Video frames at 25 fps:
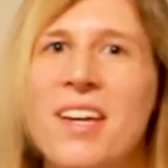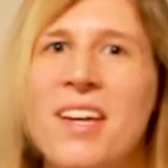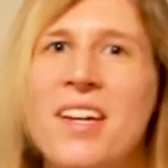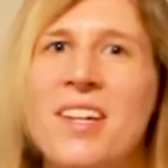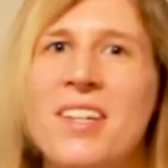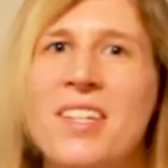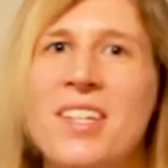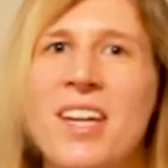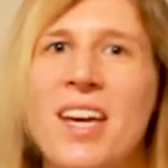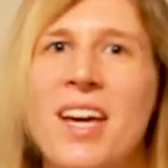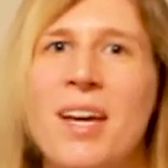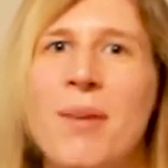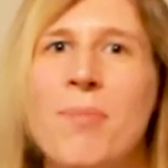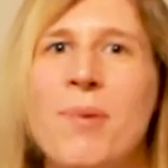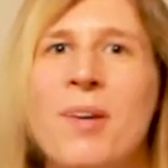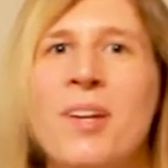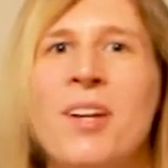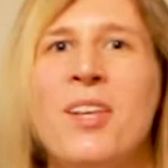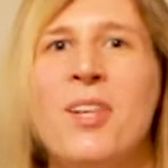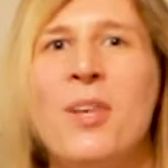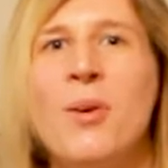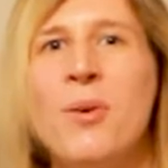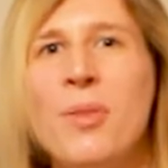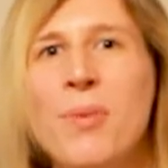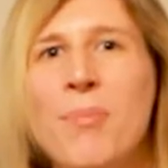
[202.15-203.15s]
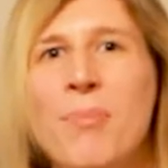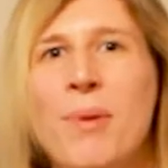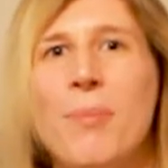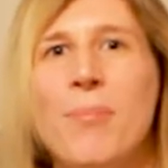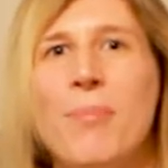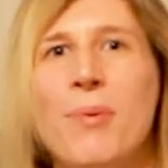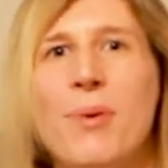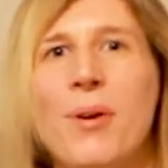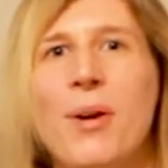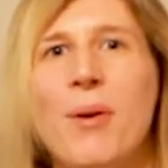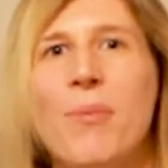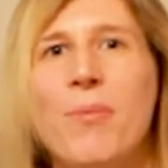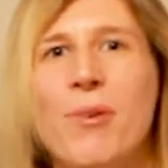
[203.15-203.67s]
She had been a youth
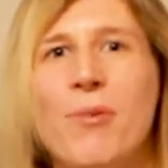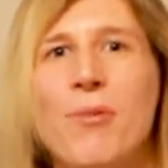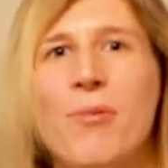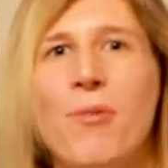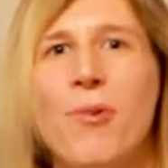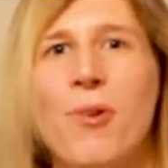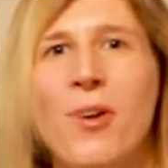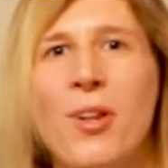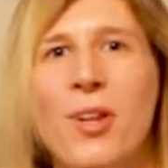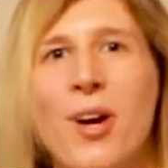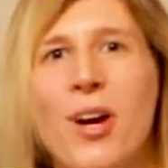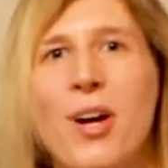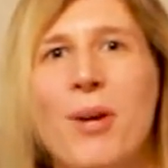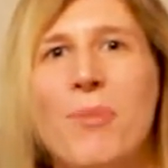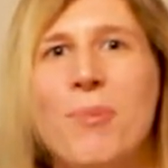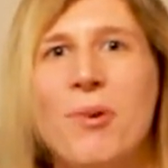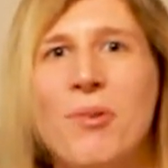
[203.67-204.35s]
member of the focolare